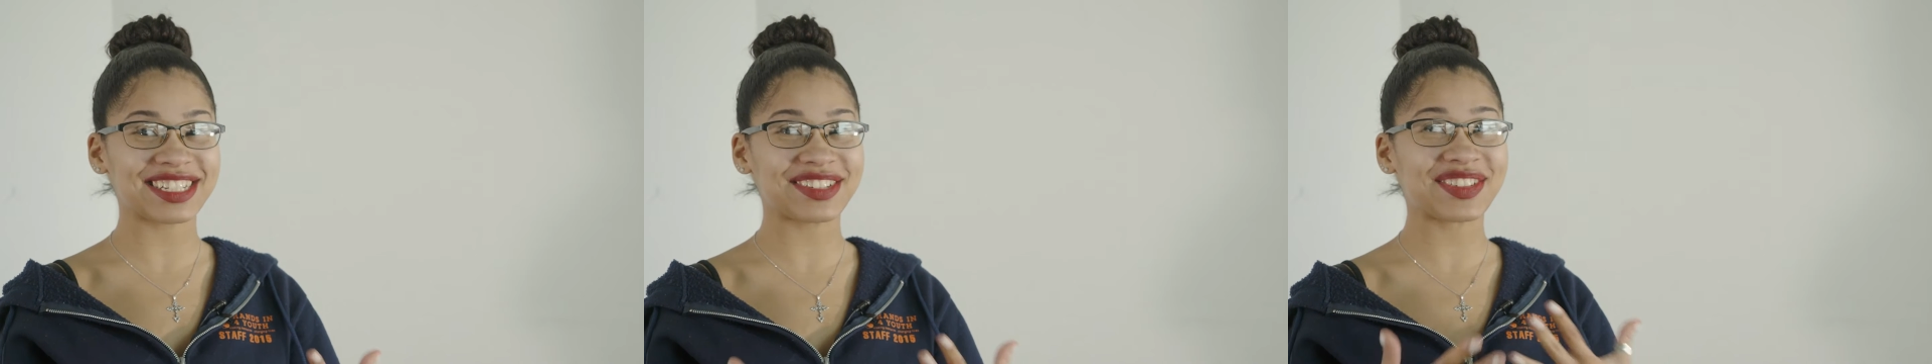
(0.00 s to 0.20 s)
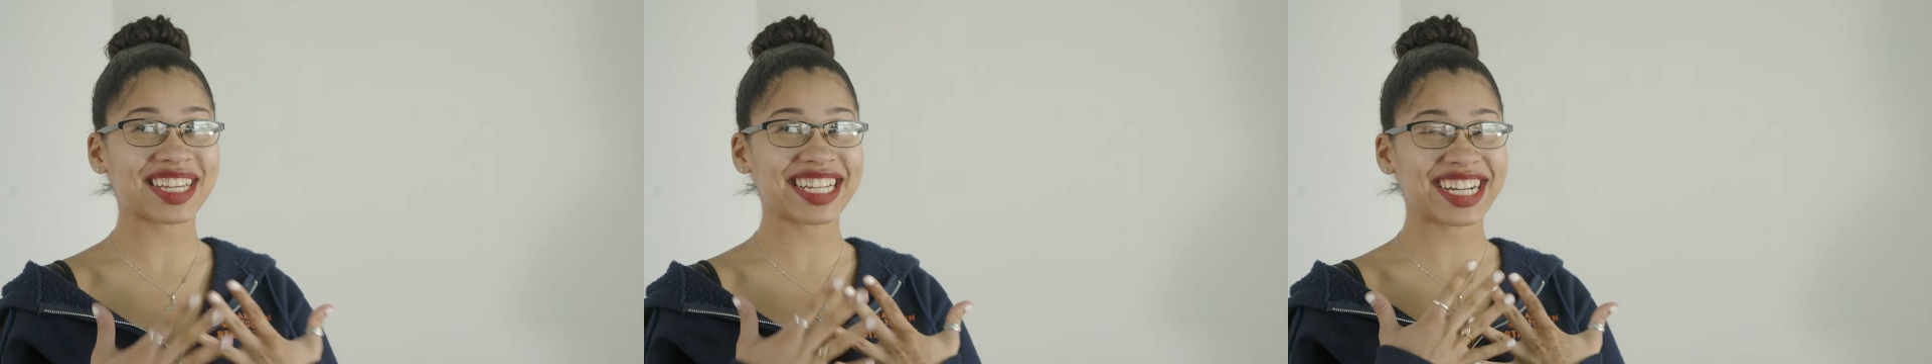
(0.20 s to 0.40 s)
And
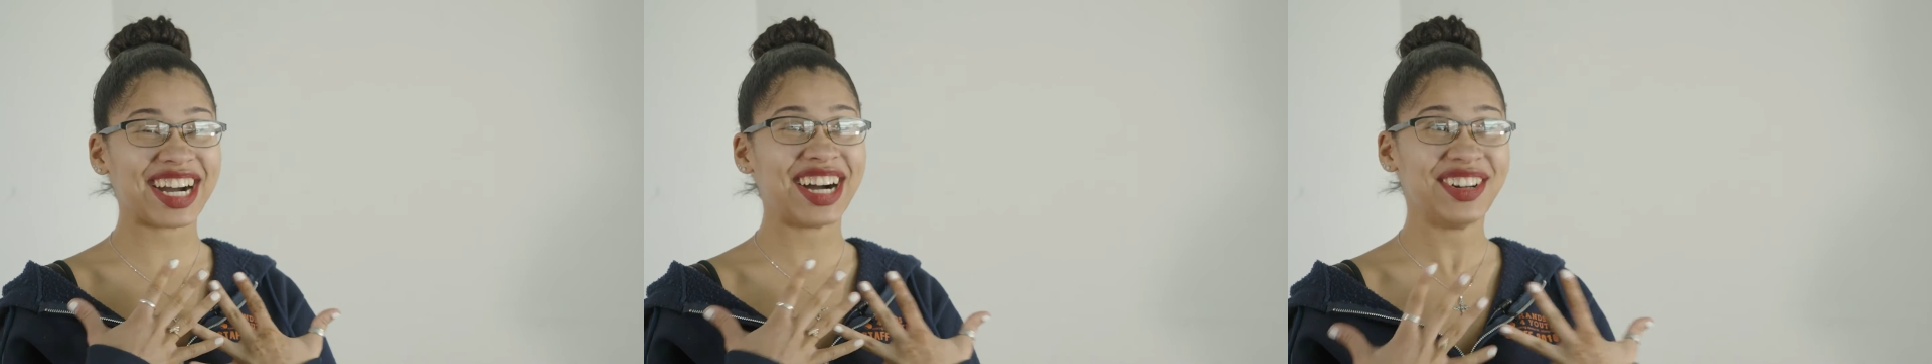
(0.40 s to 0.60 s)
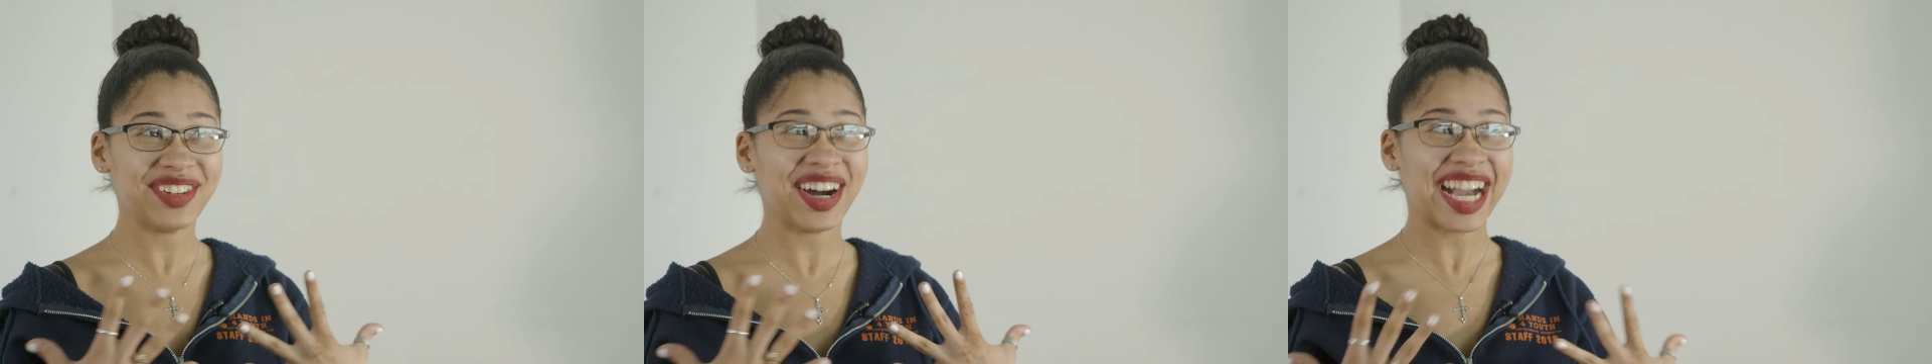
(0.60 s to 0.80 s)
I'm like,
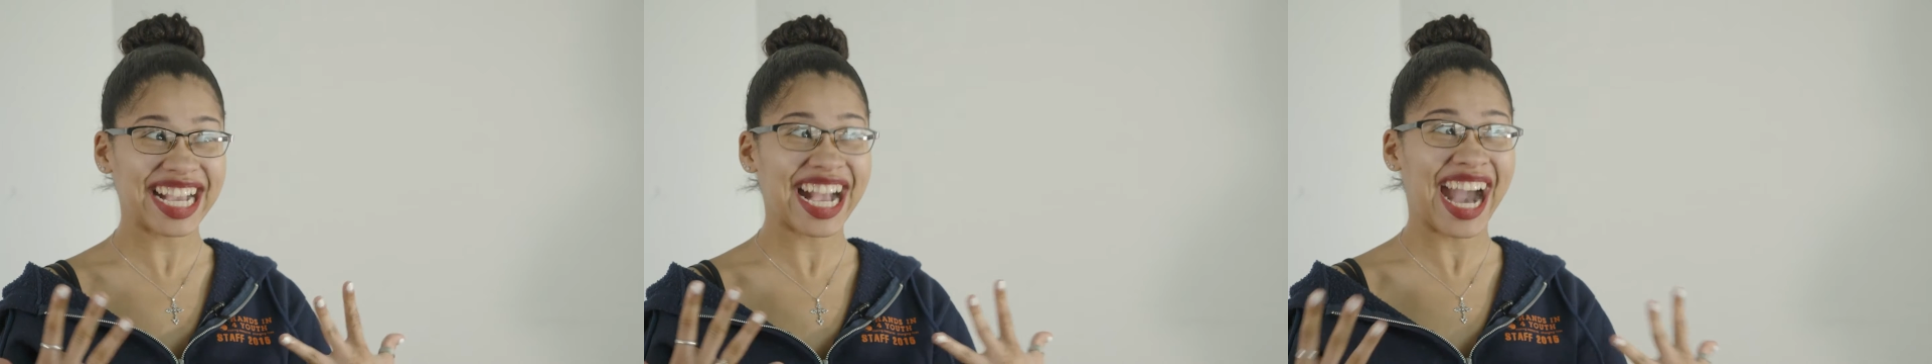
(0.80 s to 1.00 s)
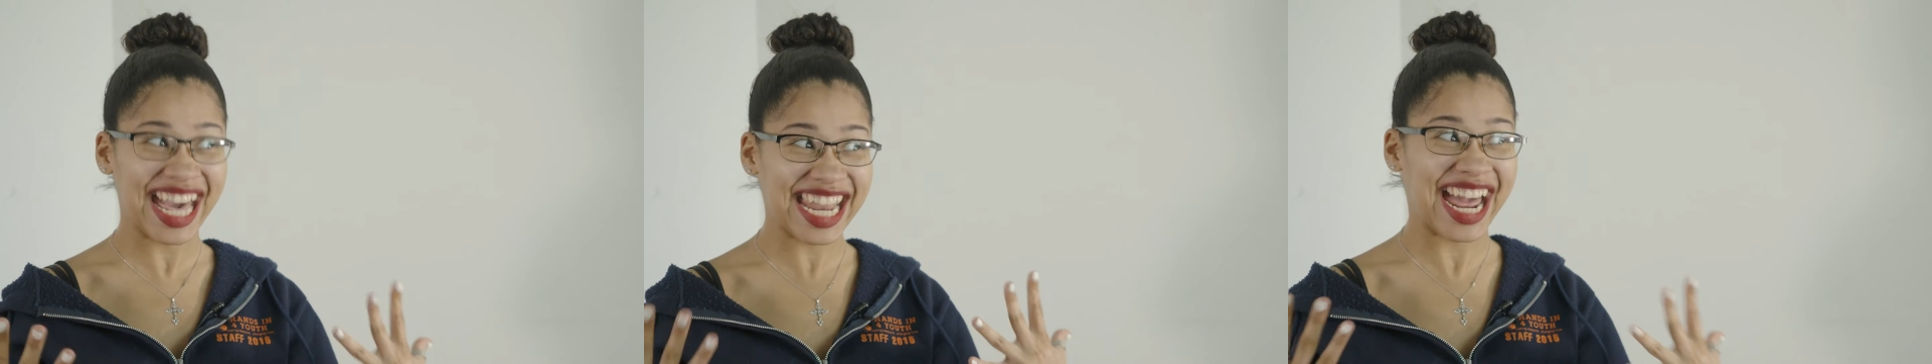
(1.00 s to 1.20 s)
oh my
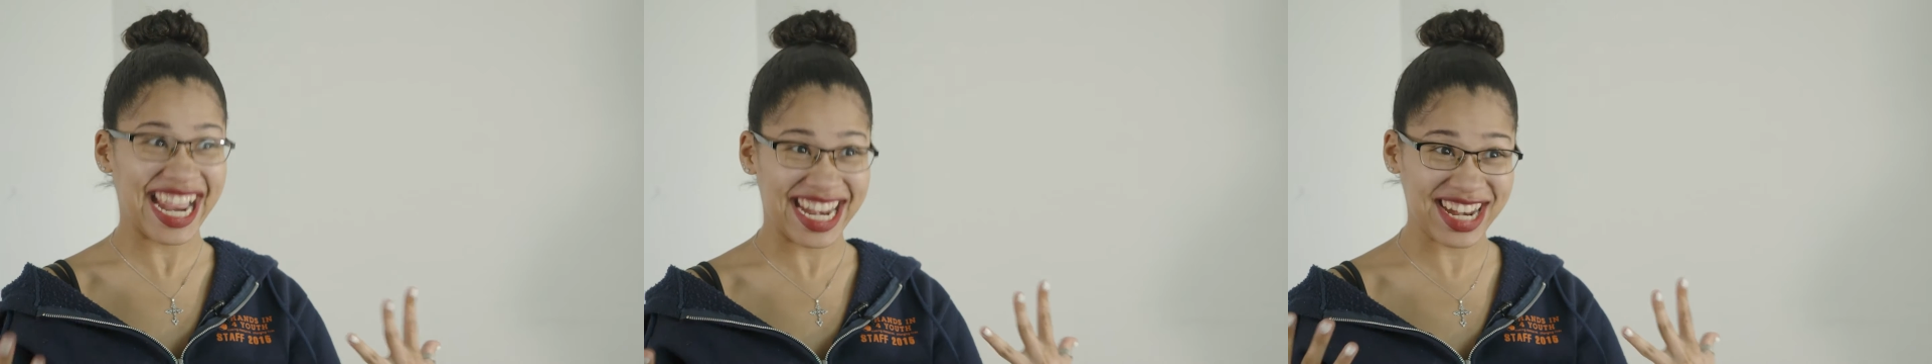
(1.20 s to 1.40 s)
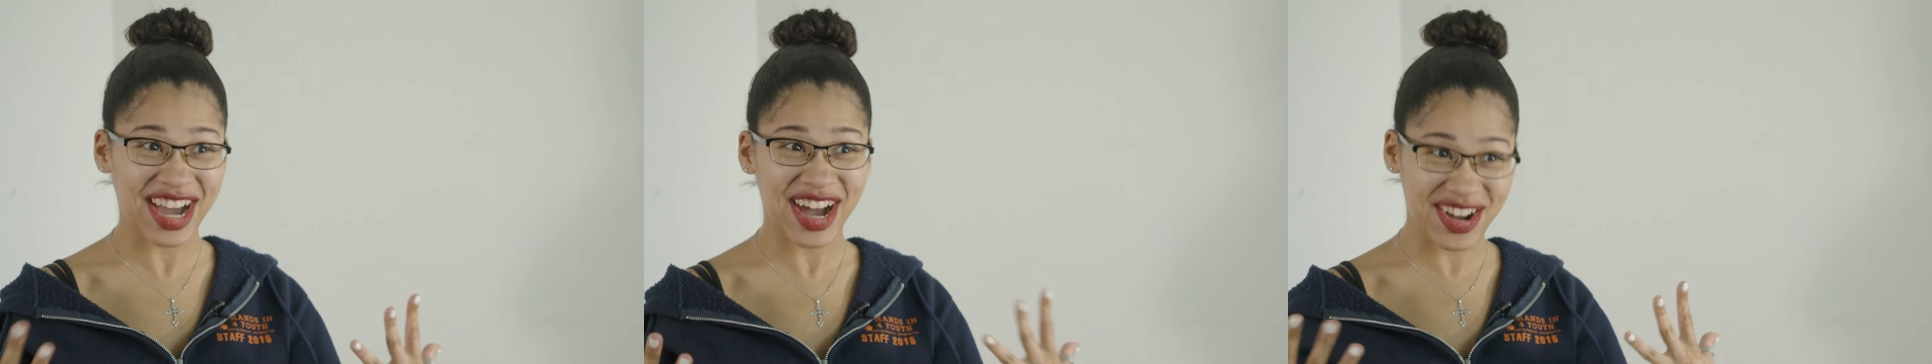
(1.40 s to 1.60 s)
God,
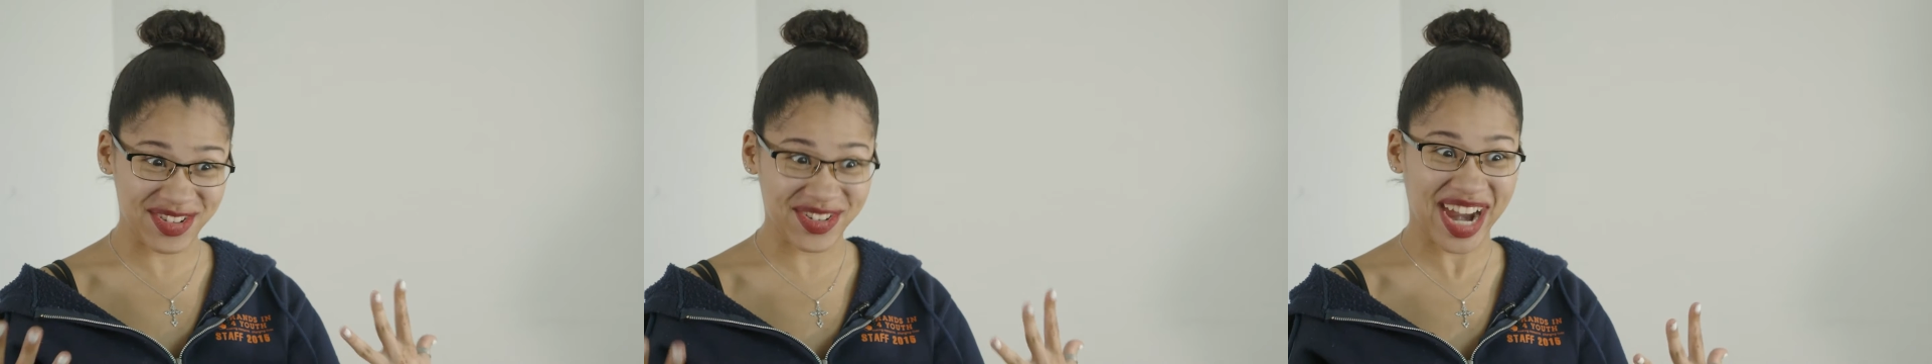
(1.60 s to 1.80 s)
I know,